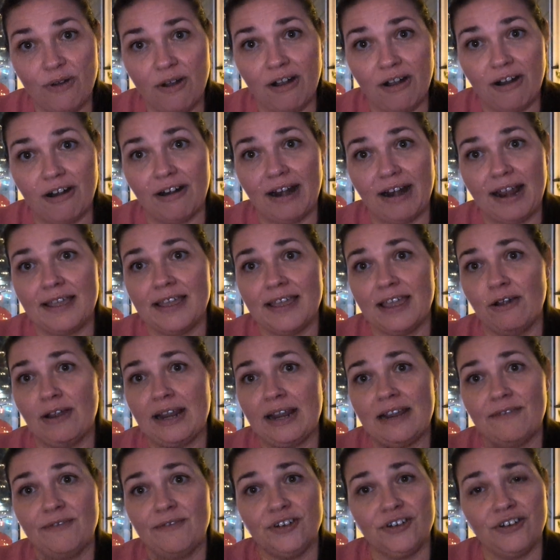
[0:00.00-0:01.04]
are,
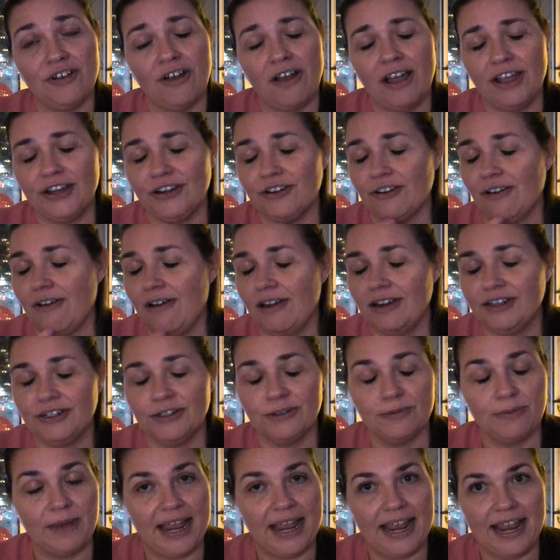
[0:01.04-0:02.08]
and if you're not, you're on
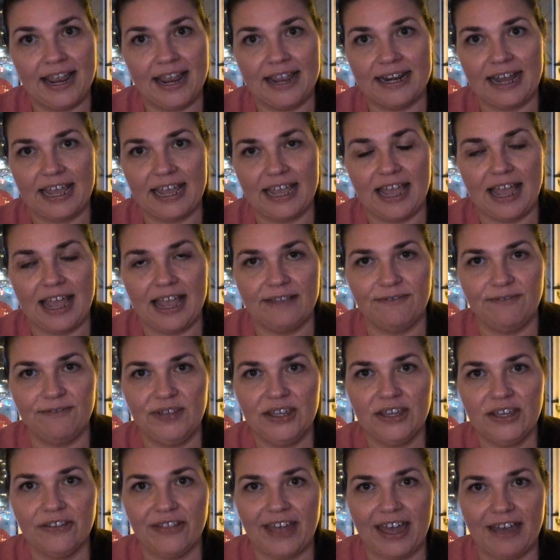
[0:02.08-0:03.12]
your way, and I
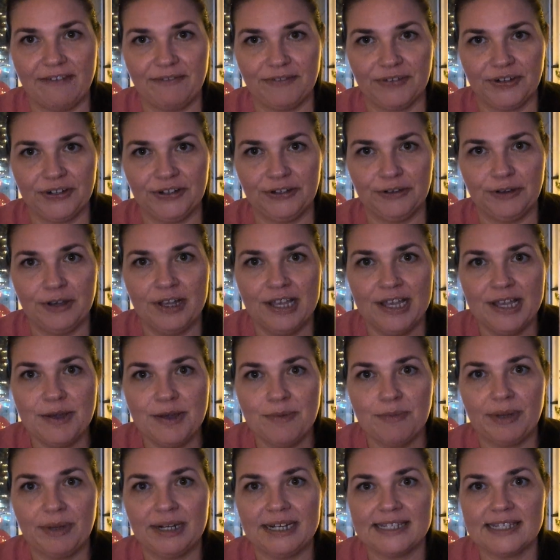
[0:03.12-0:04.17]
feel that for you.
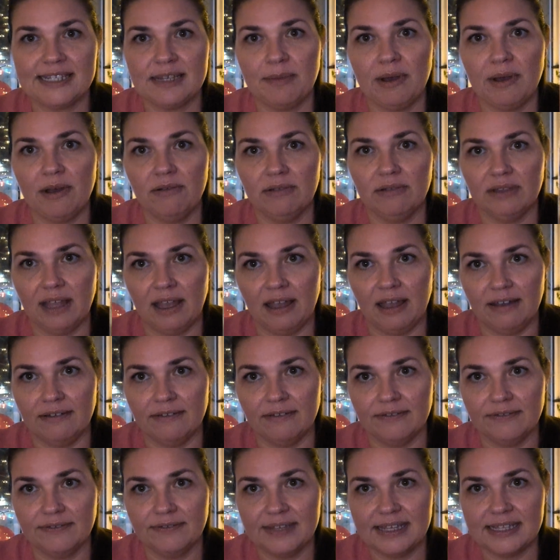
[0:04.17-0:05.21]
But it's about
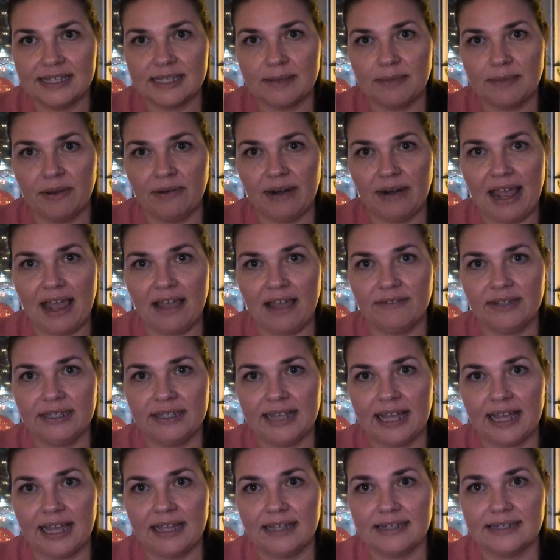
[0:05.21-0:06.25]
love. It's about having
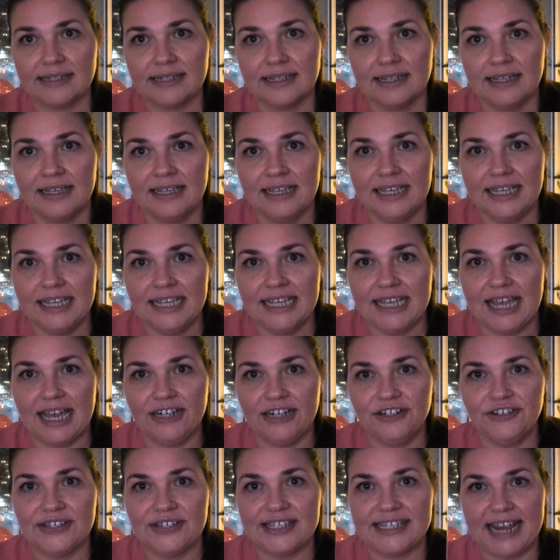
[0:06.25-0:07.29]
that
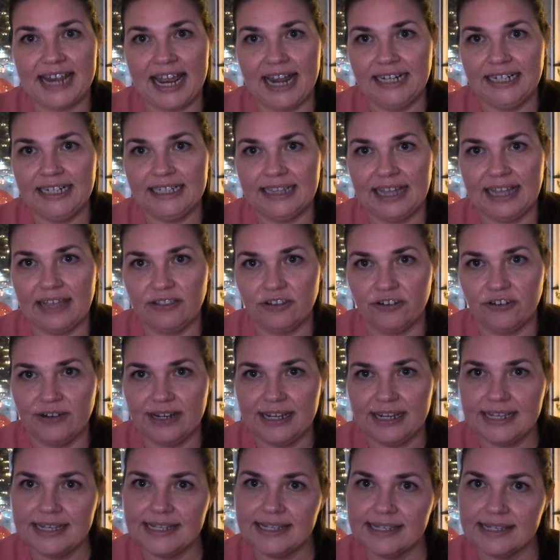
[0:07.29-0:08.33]
understanding that there
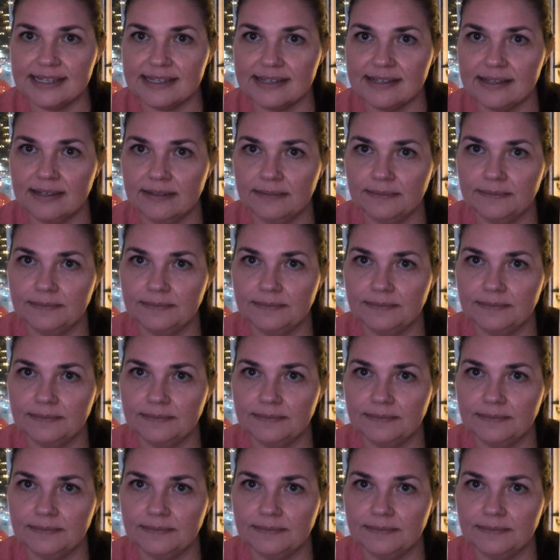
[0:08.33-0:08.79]
is